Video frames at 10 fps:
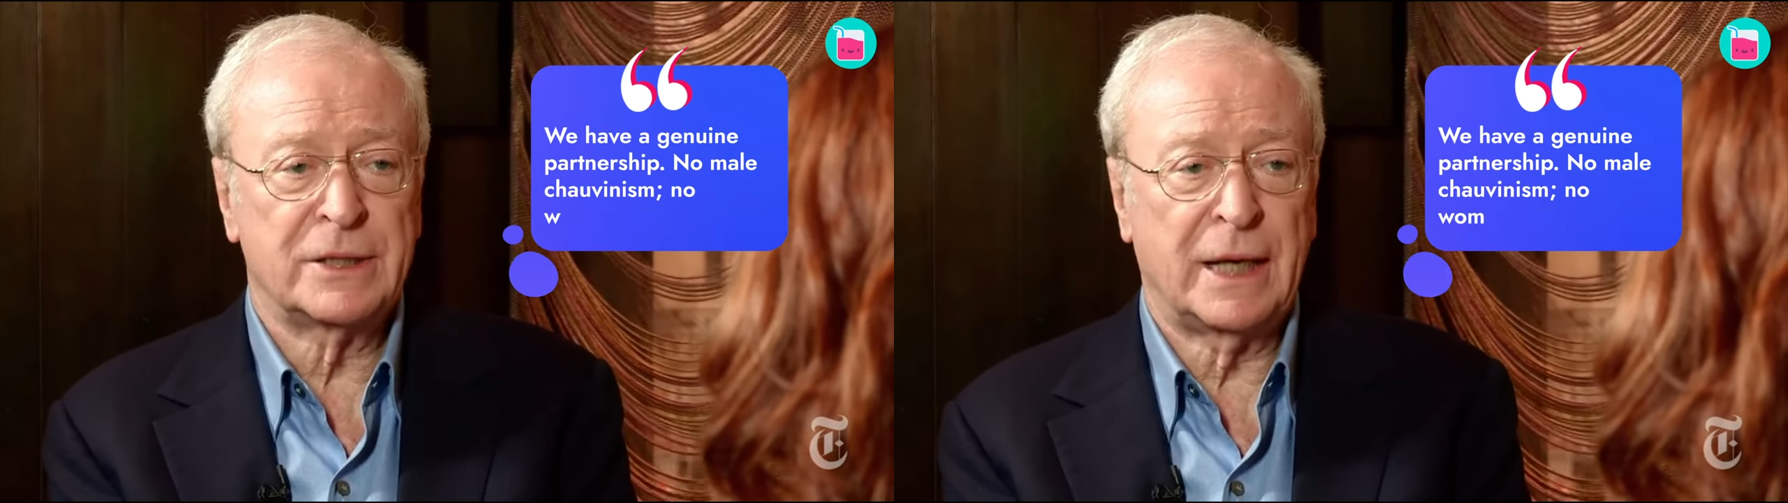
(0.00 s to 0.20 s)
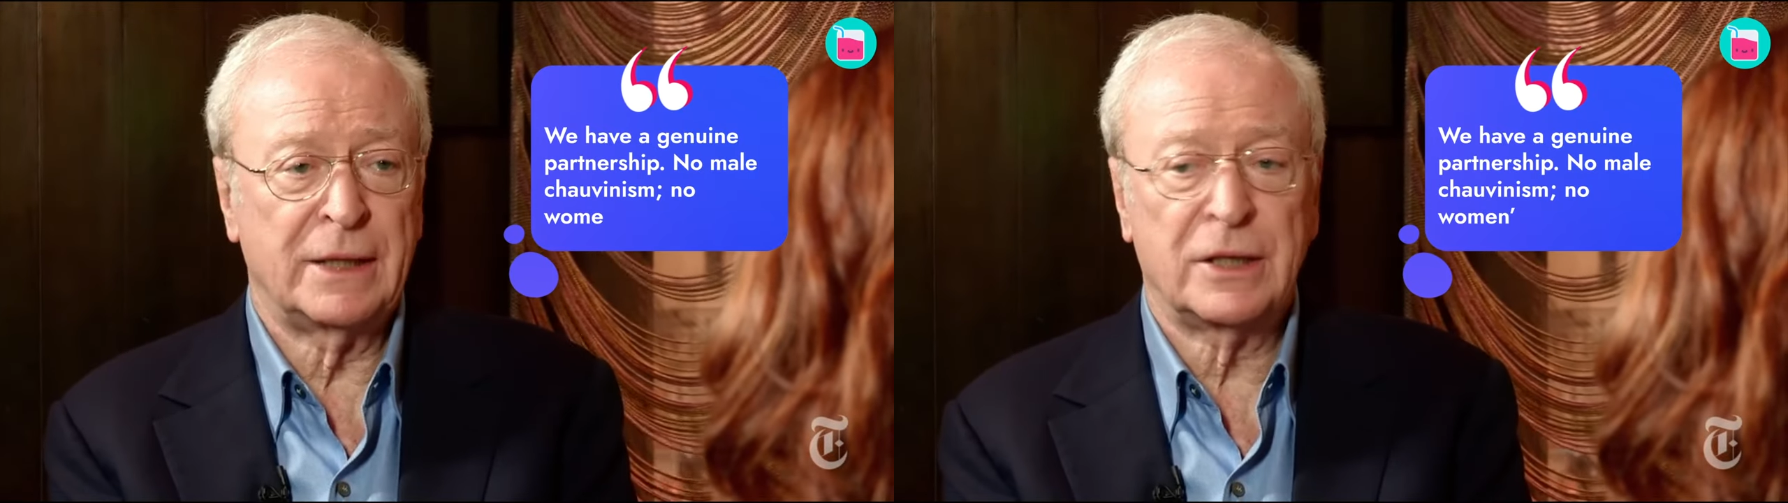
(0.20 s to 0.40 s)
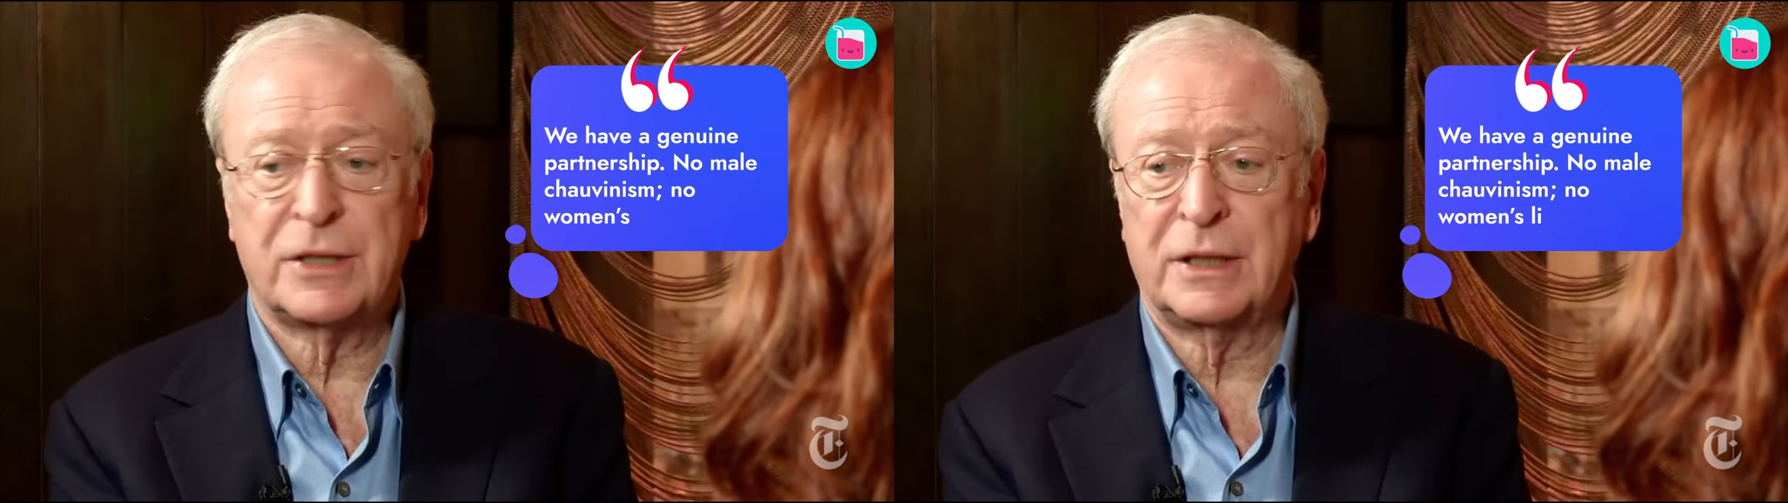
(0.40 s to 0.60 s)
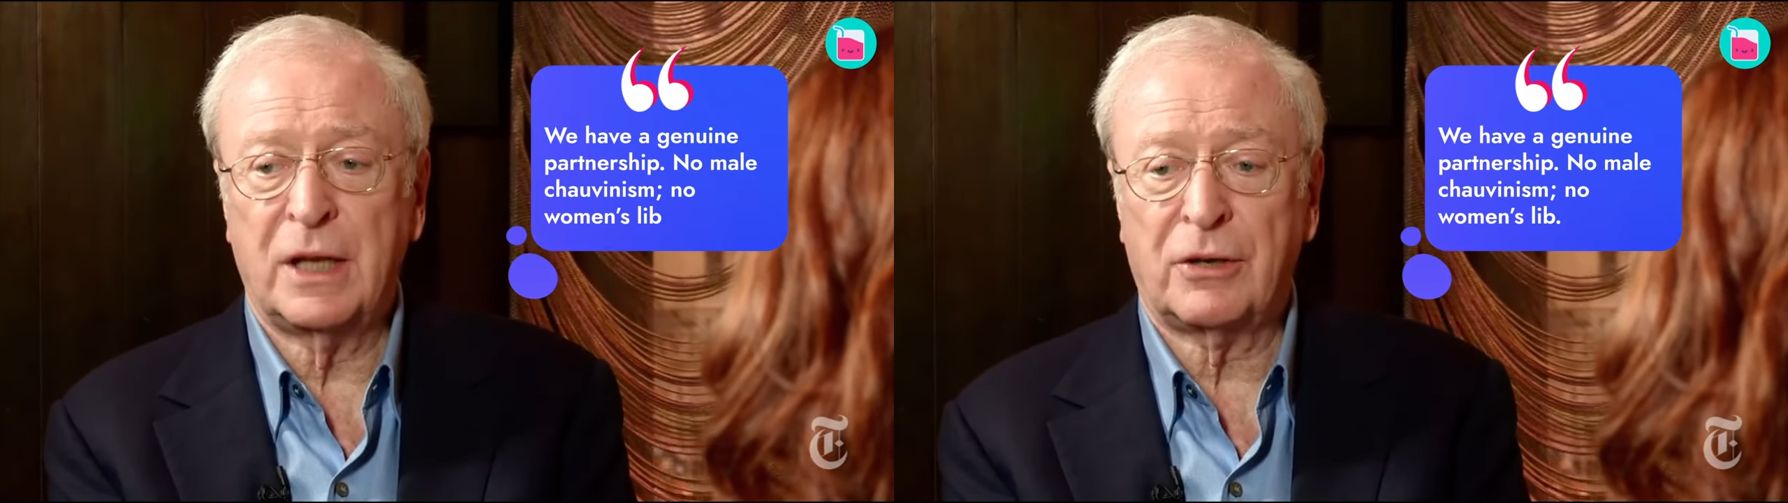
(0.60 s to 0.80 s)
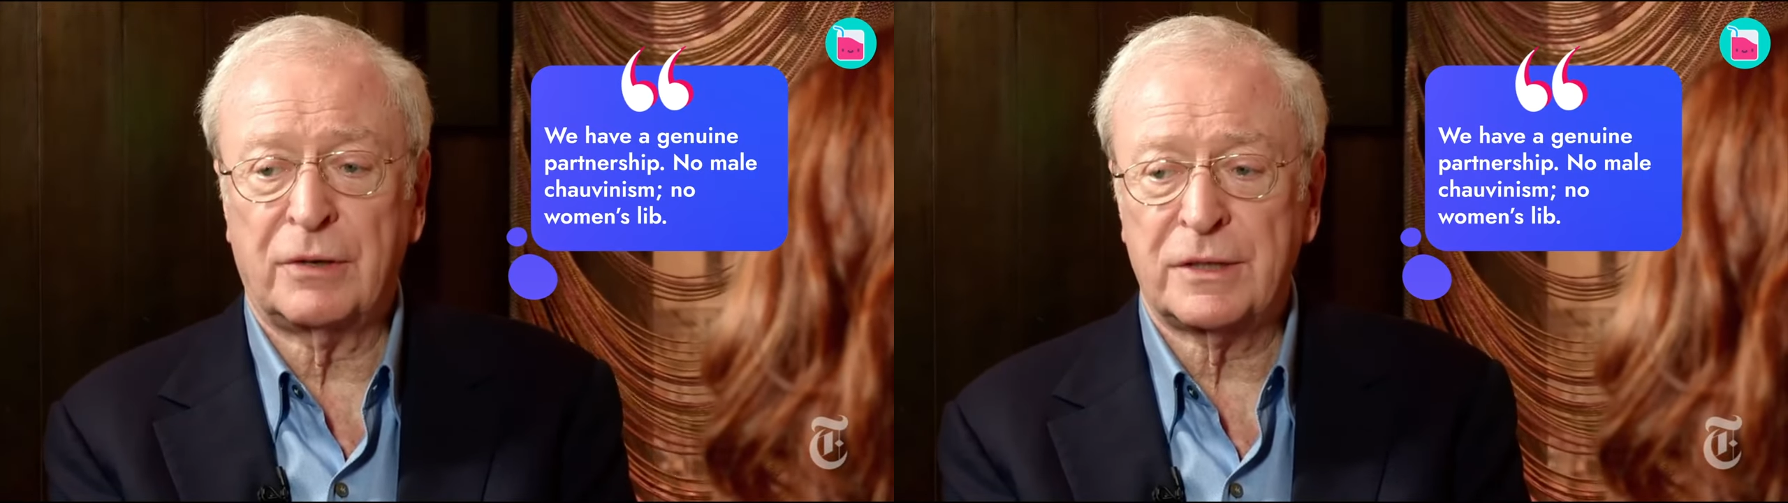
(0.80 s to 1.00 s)
no women's
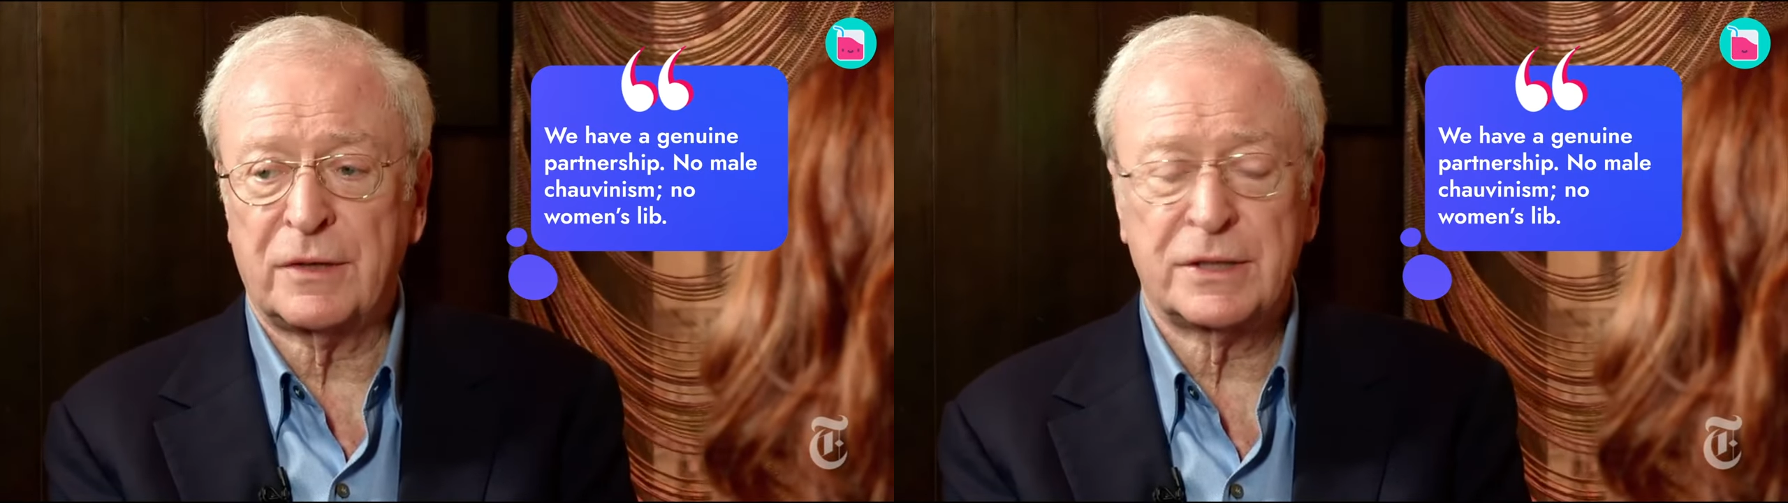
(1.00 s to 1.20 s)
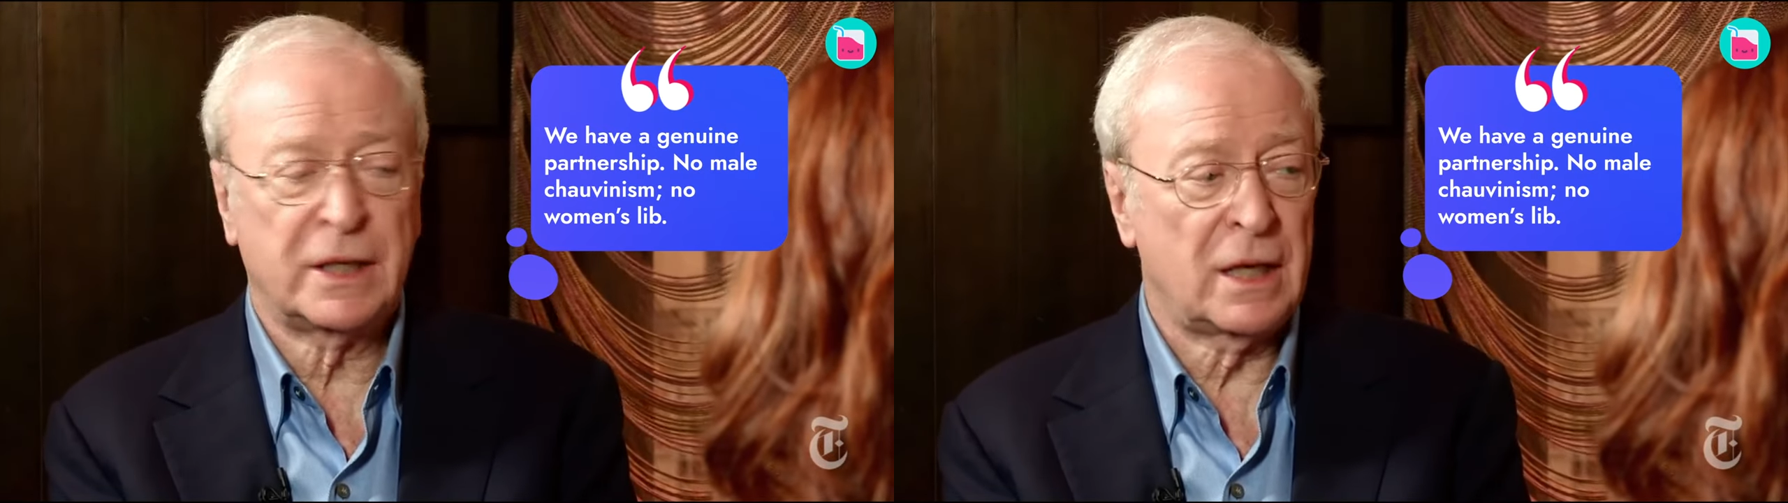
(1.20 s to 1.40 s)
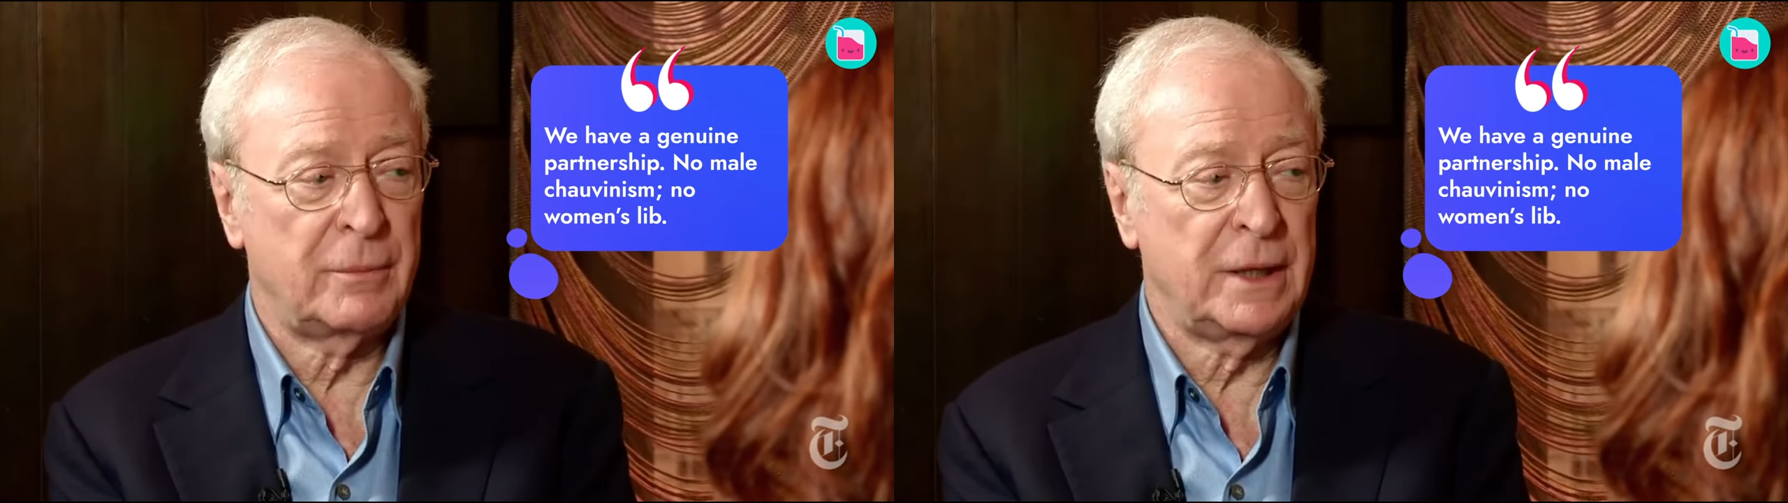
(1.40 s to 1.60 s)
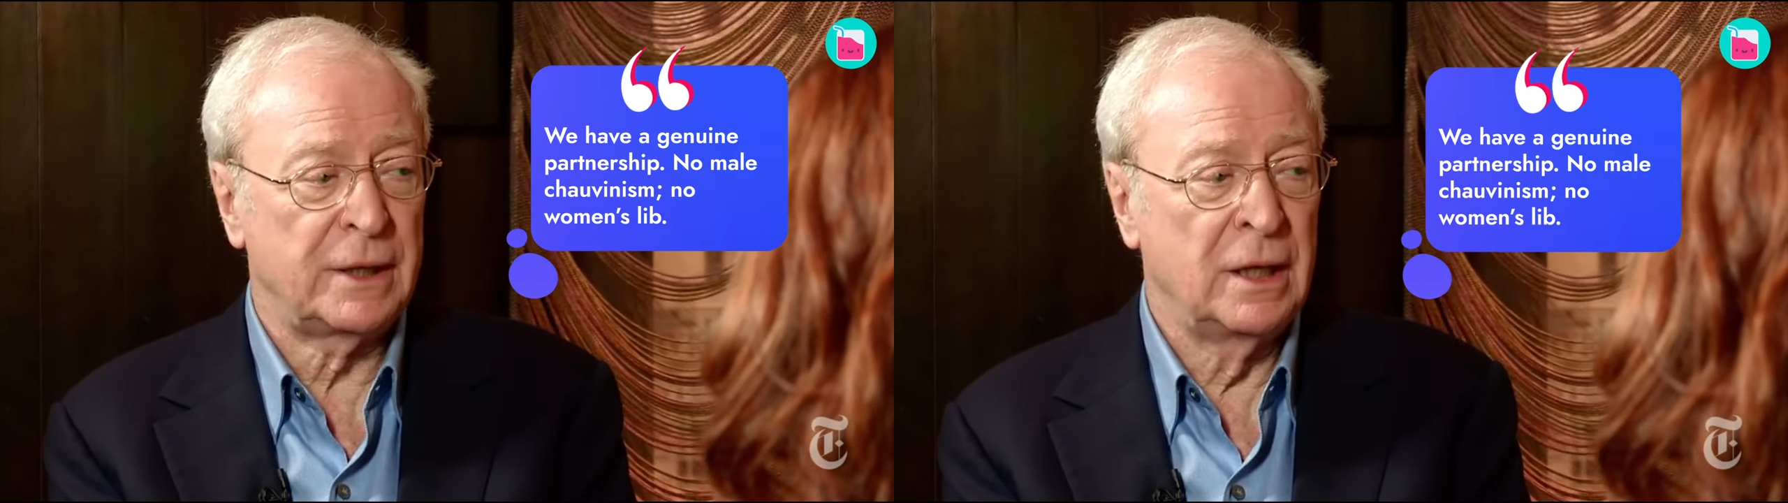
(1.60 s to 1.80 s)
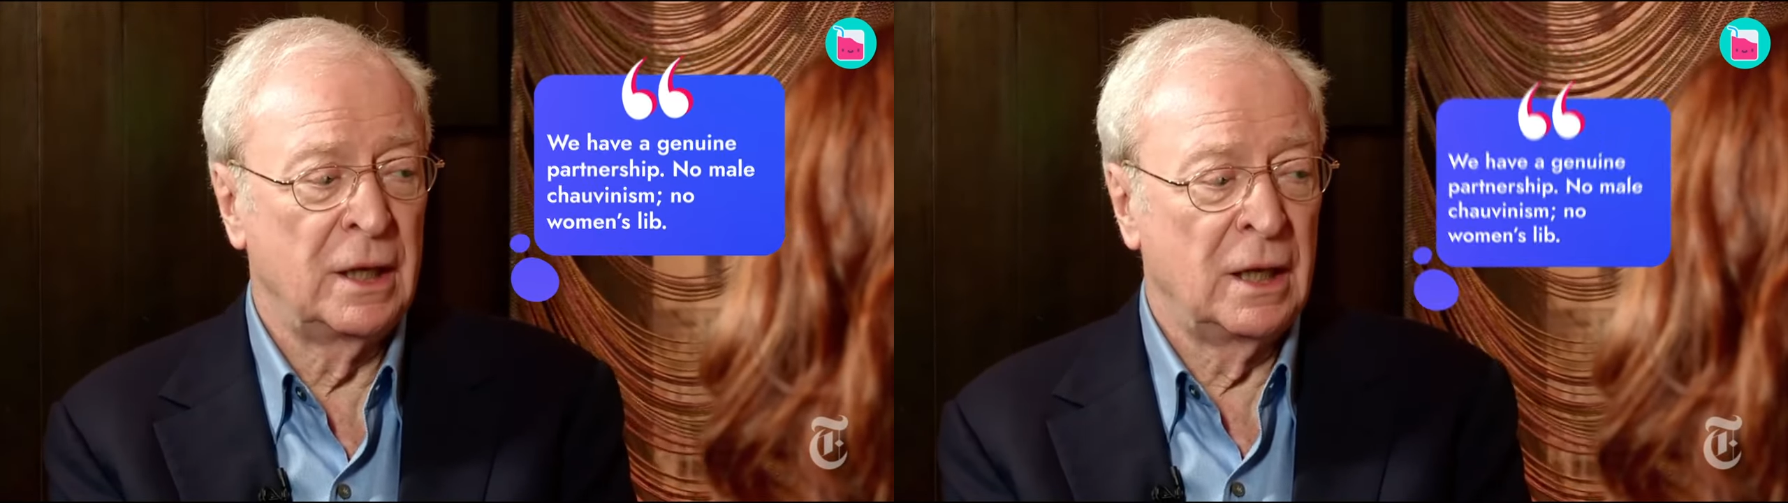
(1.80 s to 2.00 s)
lib," Caine said.